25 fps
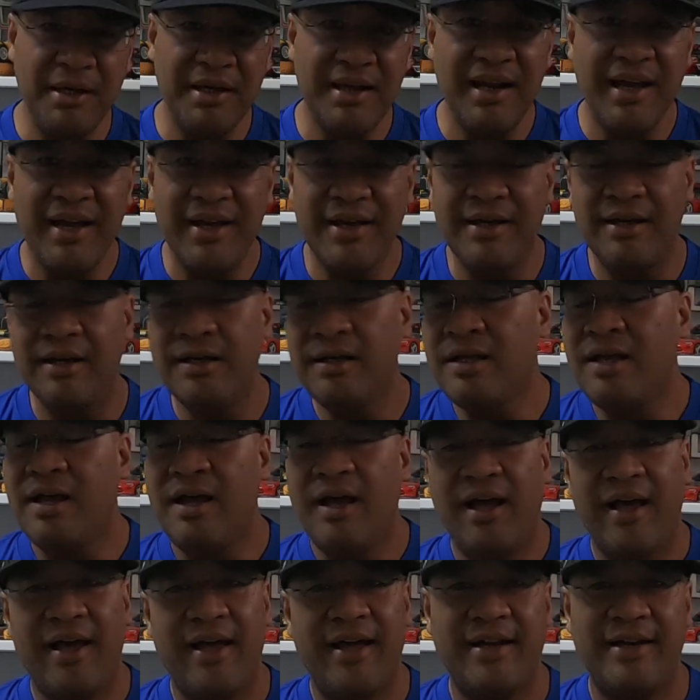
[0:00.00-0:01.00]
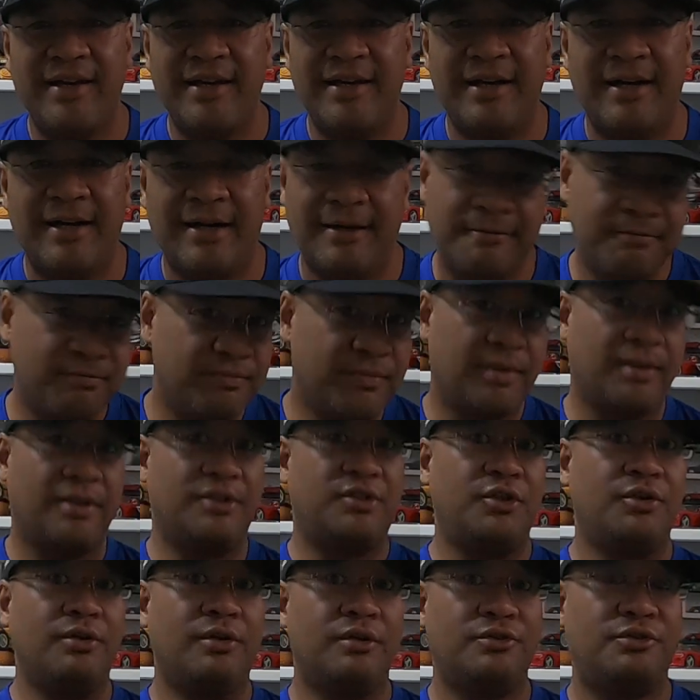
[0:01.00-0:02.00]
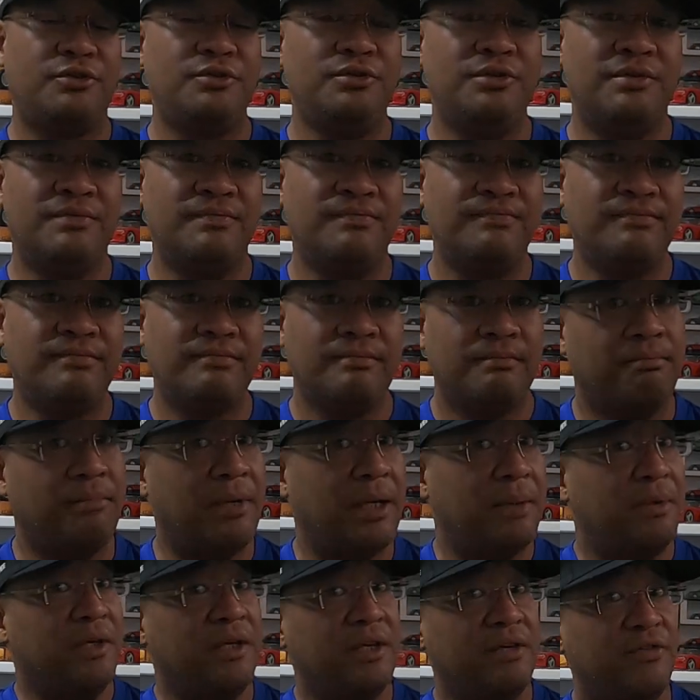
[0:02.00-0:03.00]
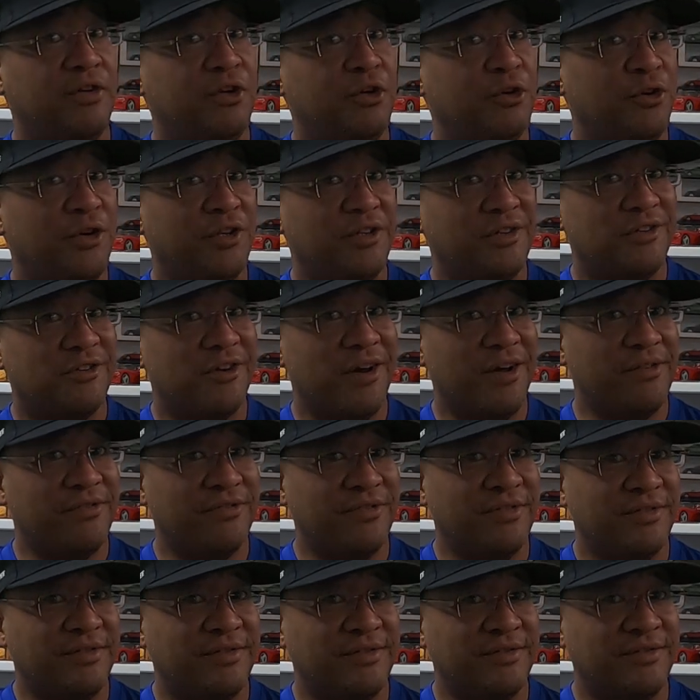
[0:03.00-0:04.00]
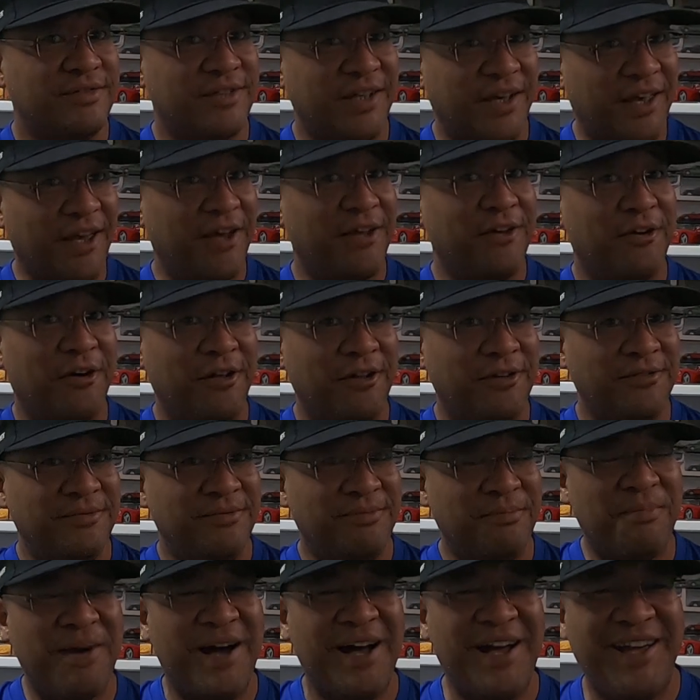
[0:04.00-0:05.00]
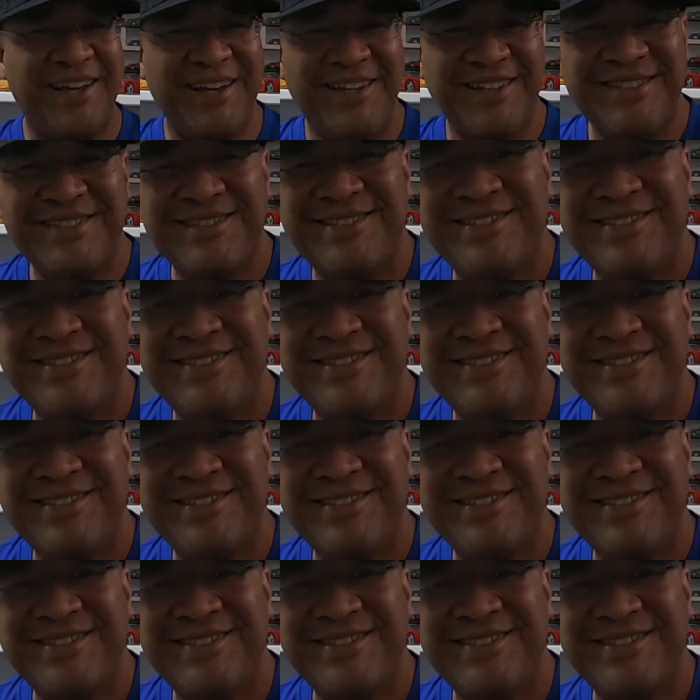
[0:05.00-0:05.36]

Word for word: me a like, and uh, I'll see you all soon. Maybe even during the drive. Take care, y'all. Bye.